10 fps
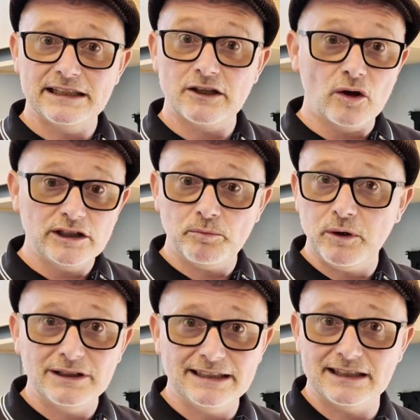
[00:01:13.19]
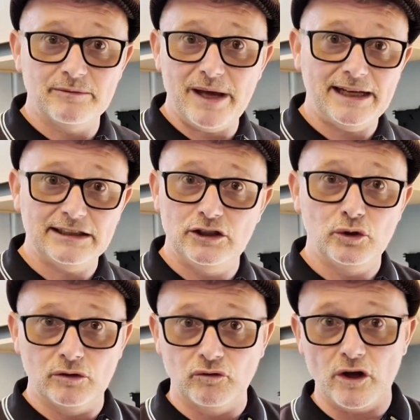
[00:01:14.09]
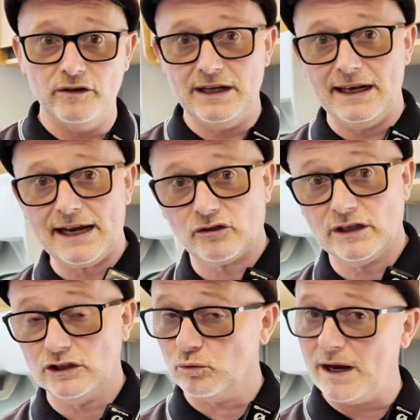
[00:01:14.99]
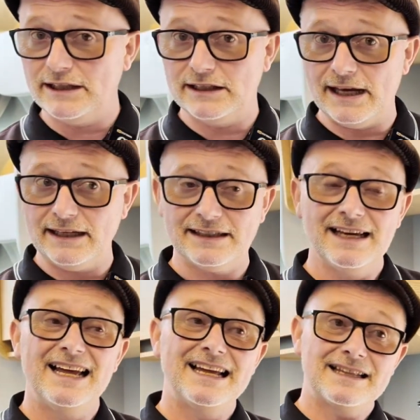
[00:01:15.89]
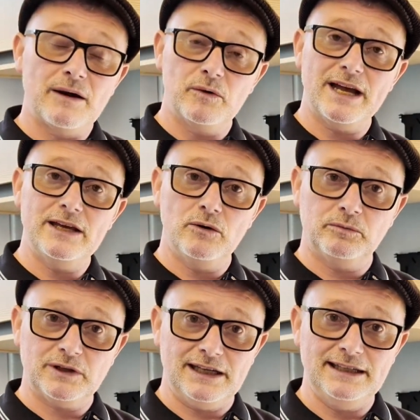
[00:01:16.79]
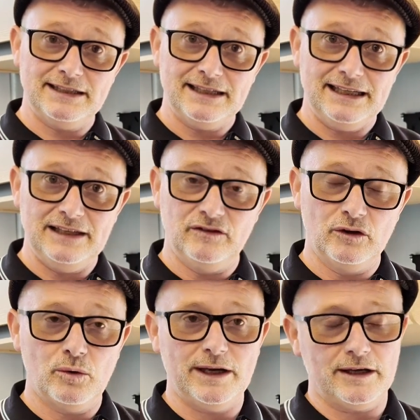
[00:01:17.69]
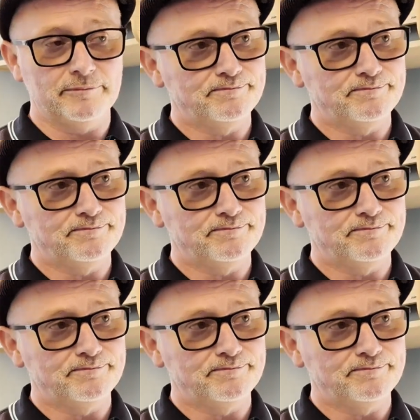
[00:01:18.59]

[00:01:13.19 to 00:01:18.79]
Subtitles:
As long as you're plugged into the mains and you can run on the electric as well as your gas, that will get you up to heat even quicker.